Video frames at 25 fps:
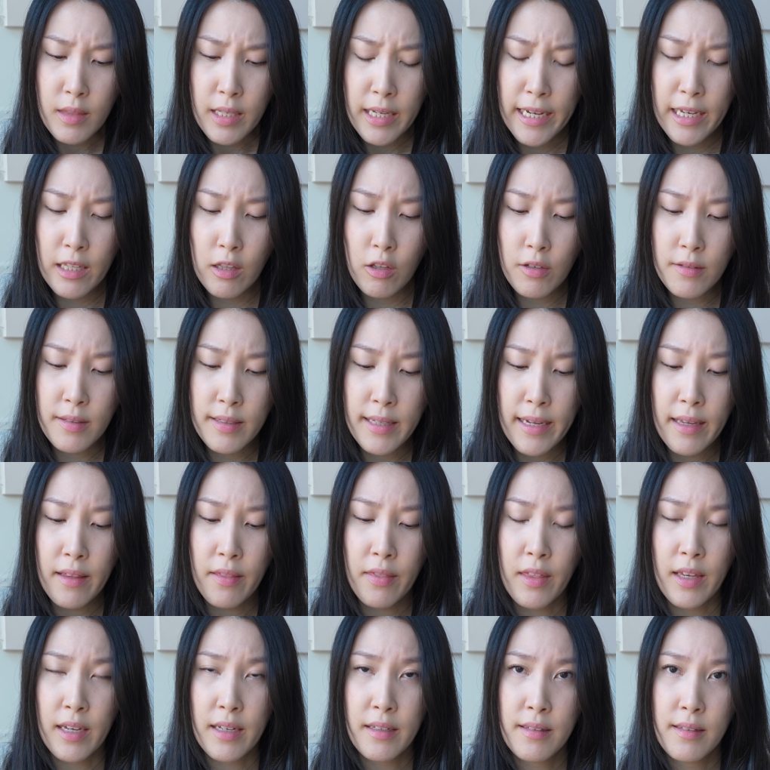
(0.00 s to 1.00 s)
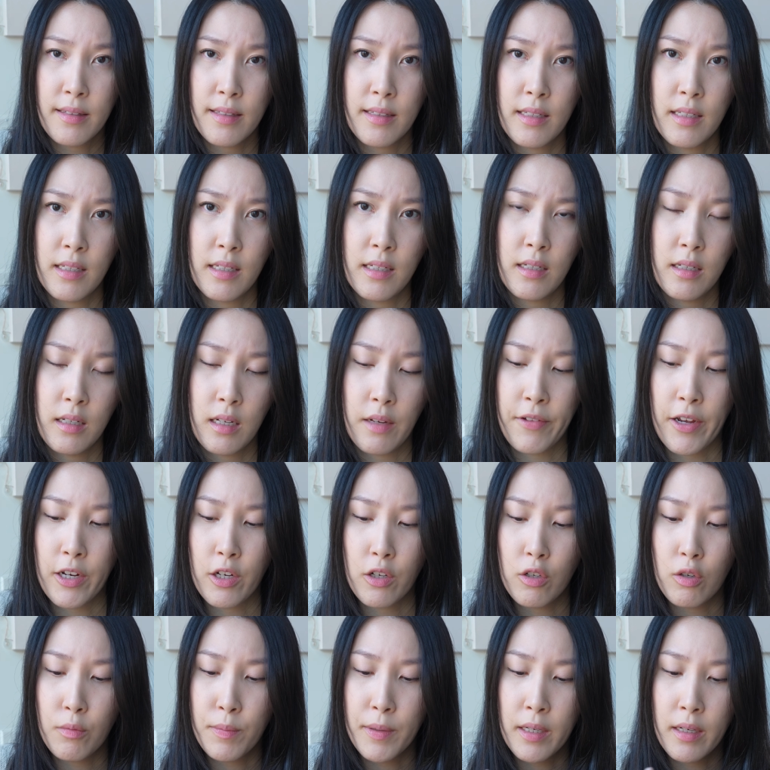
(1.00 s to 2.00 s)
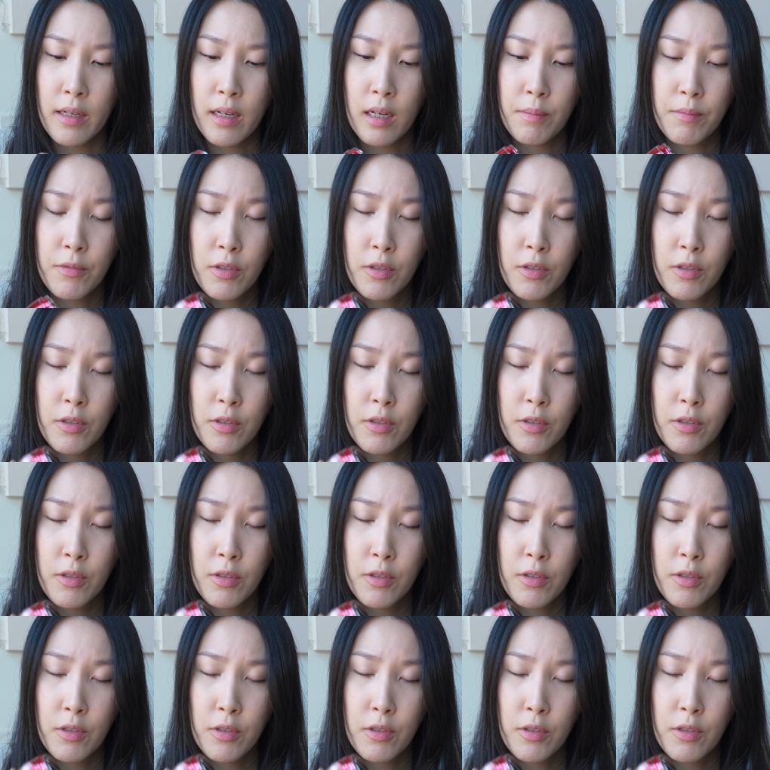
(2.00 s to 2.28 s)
It looks like this, if I could open it up.